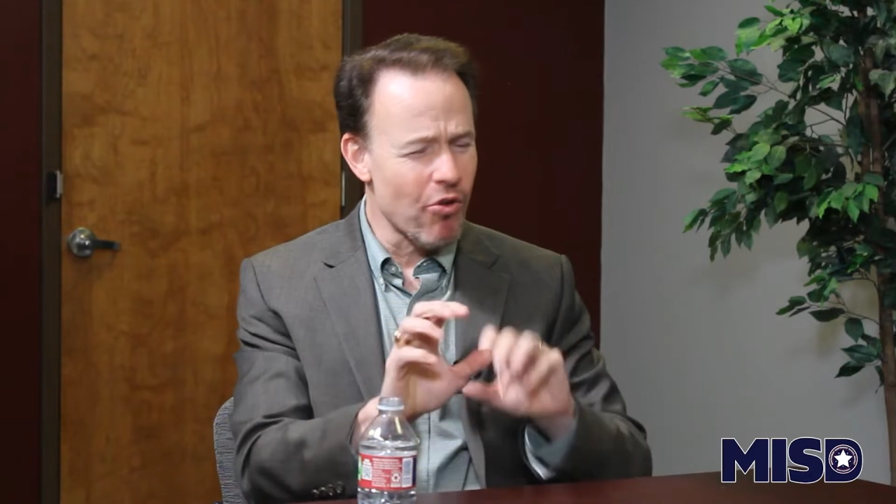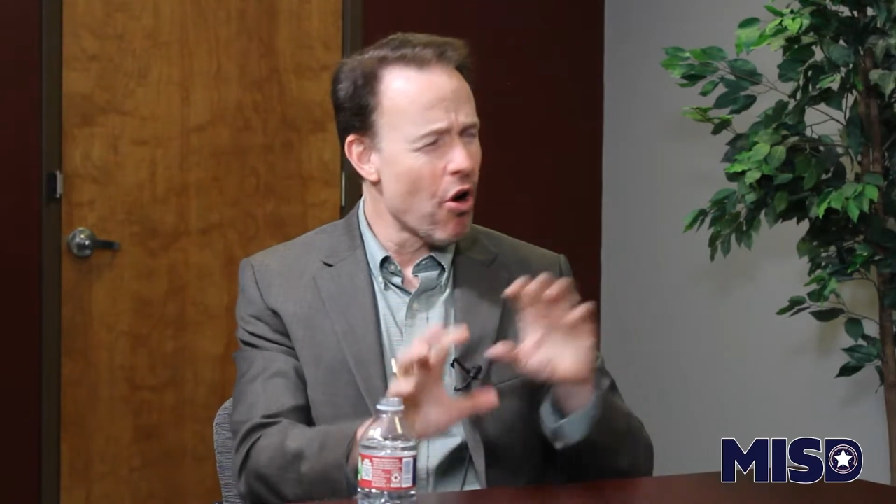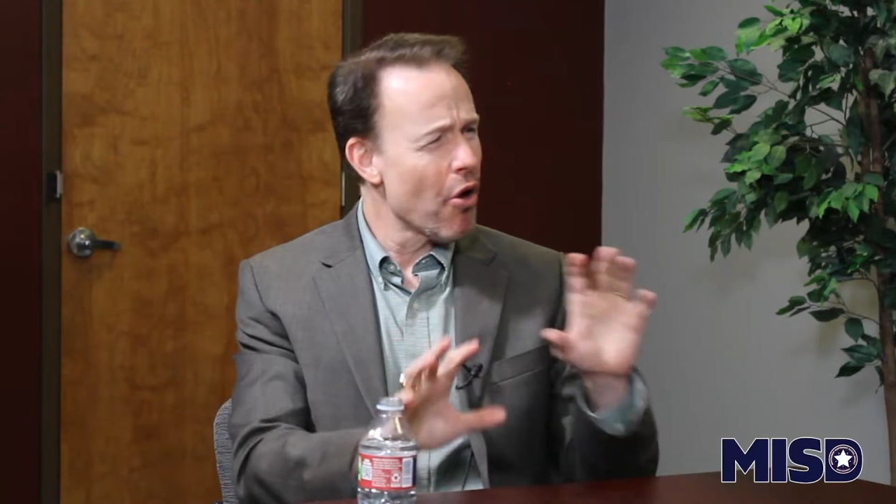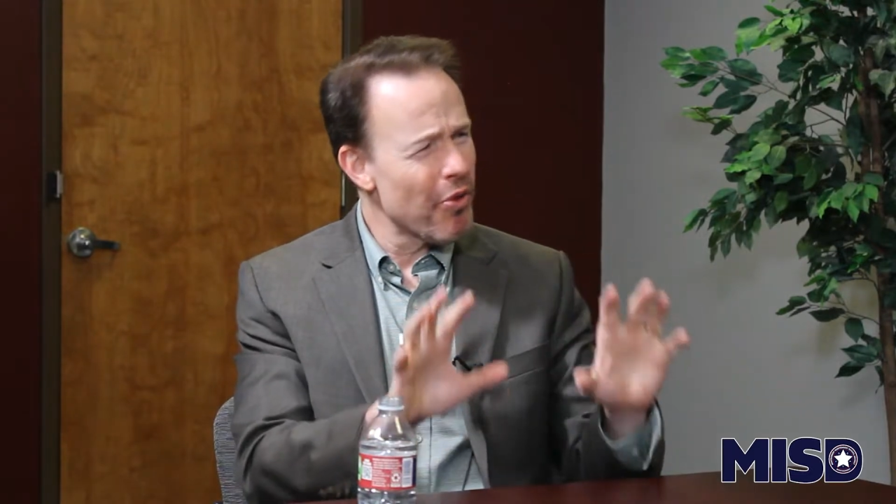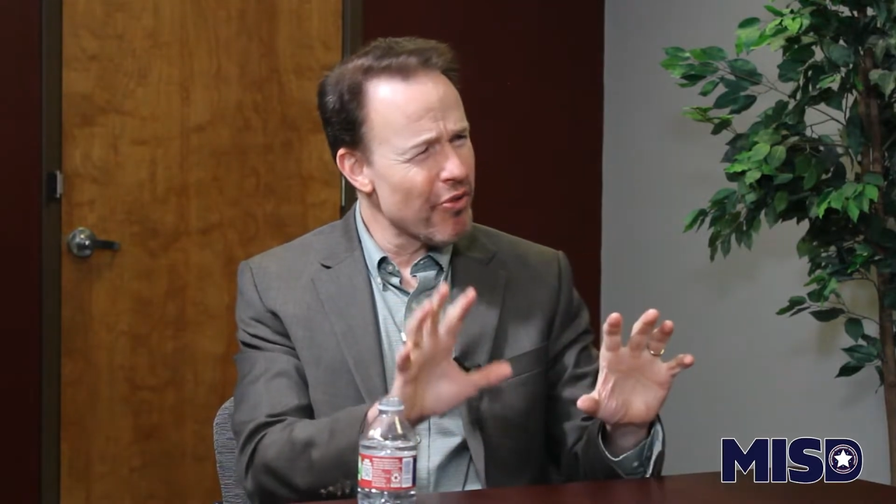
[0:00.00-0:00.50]
So
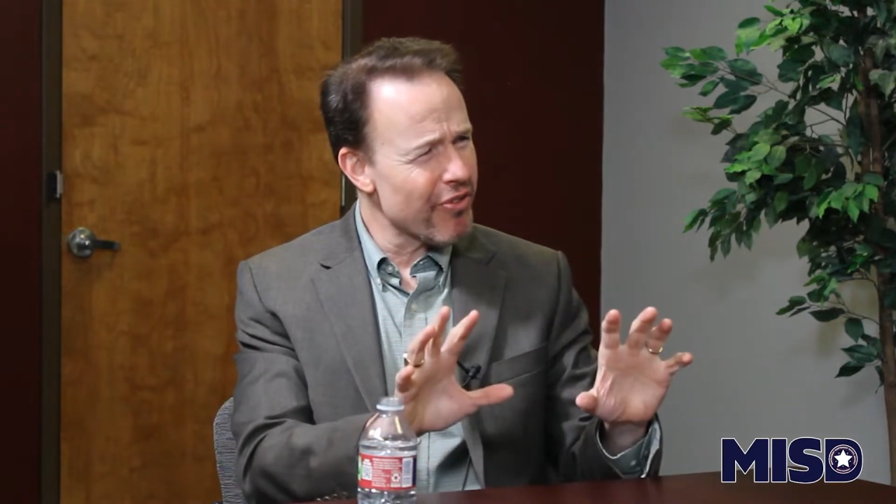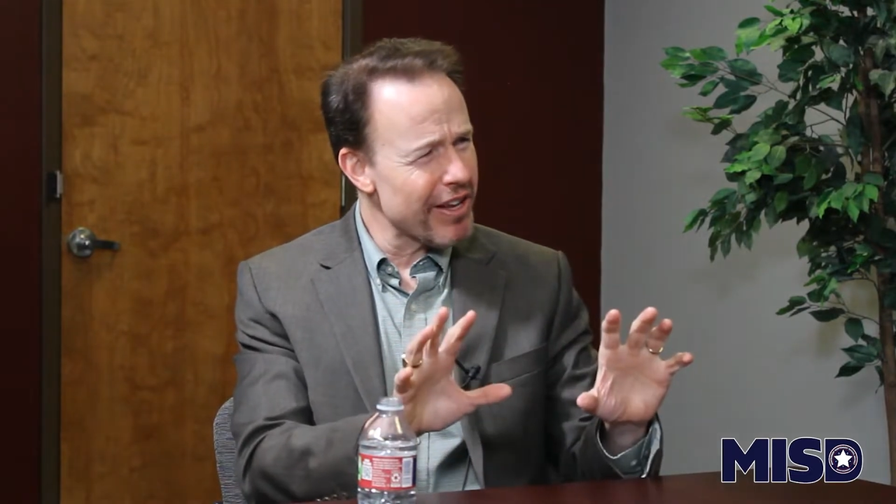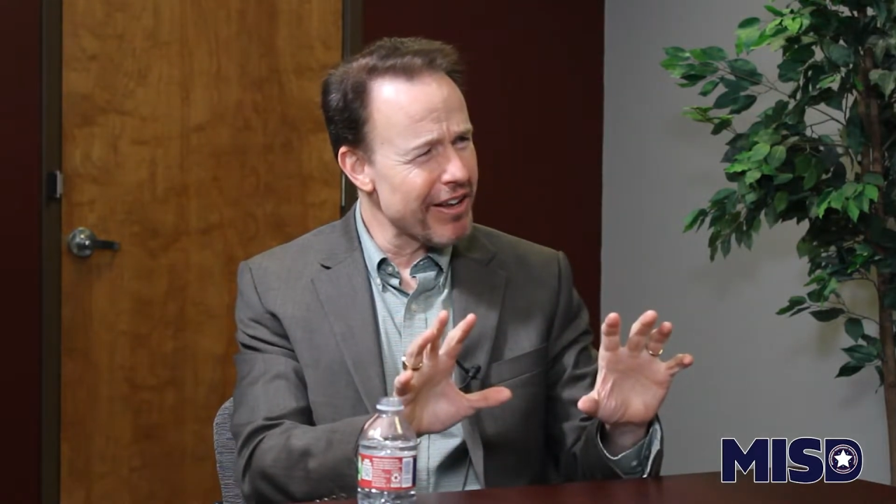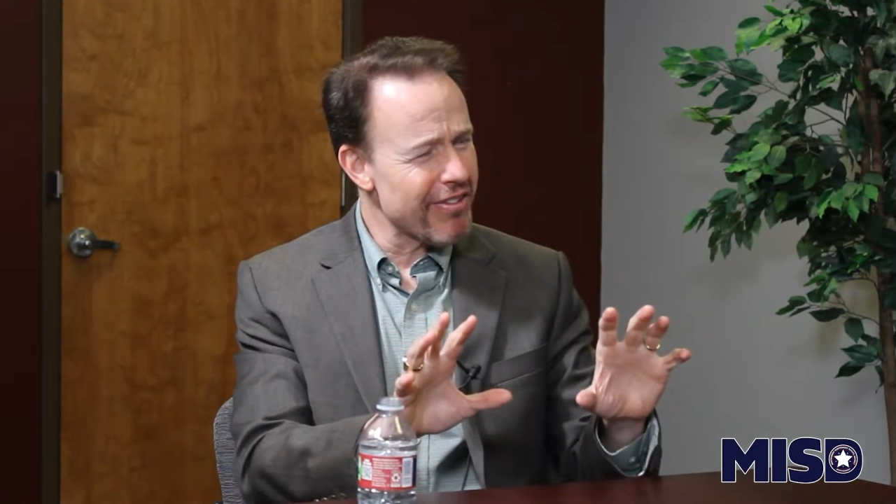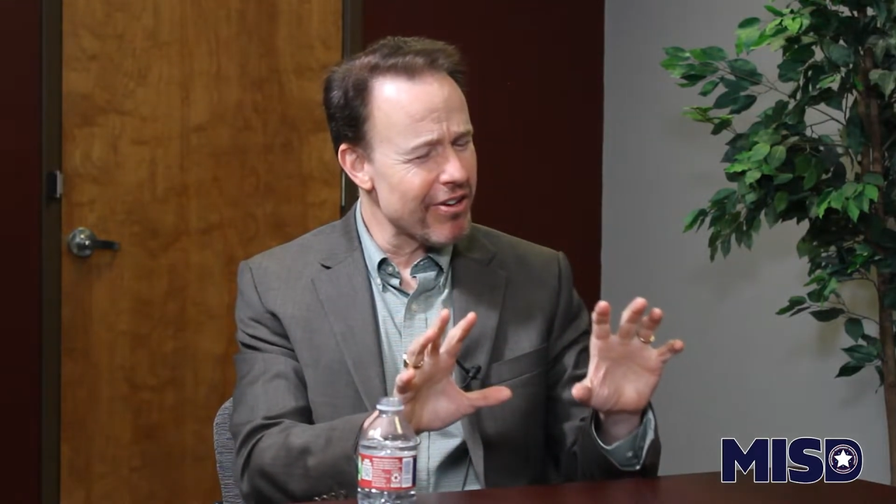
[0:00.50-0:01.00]
all those
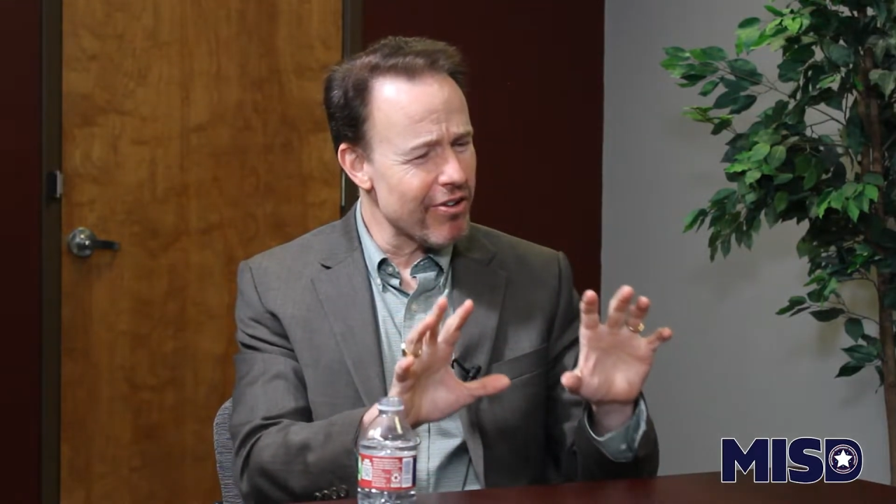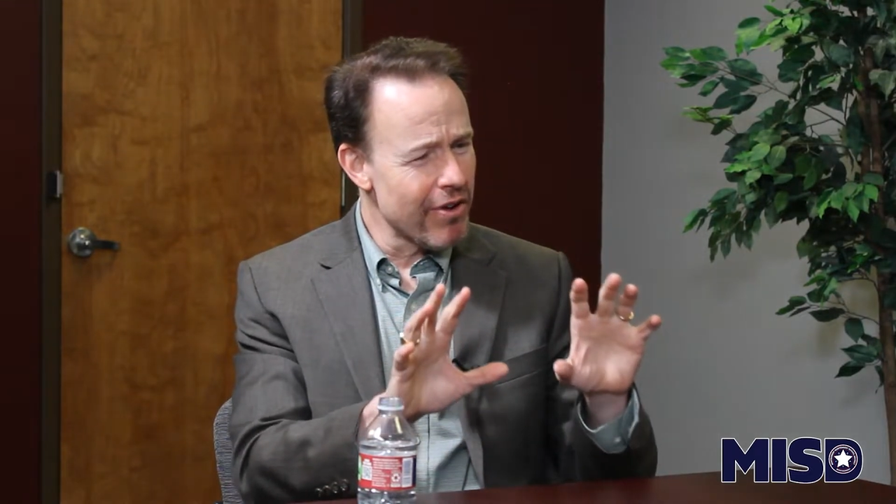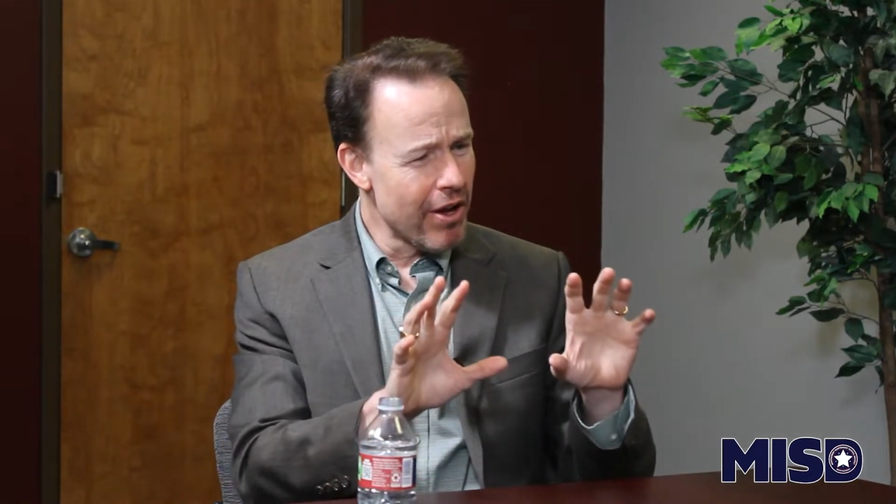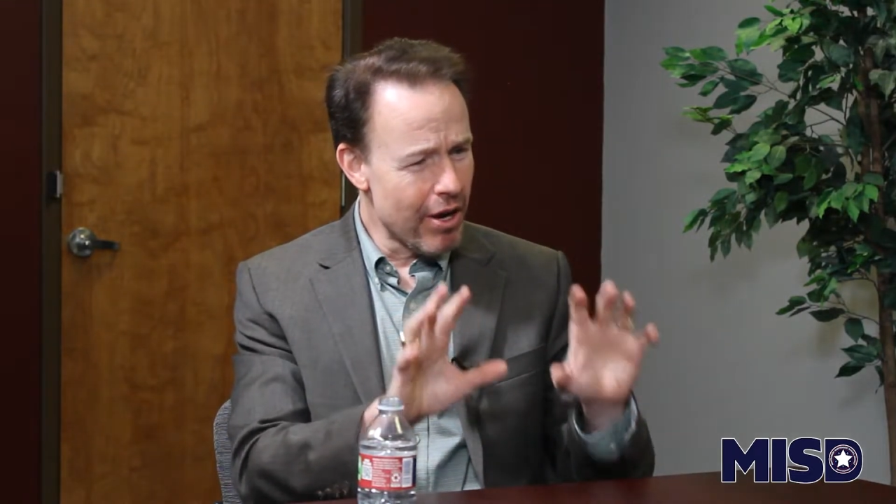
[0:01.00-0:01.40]
things that are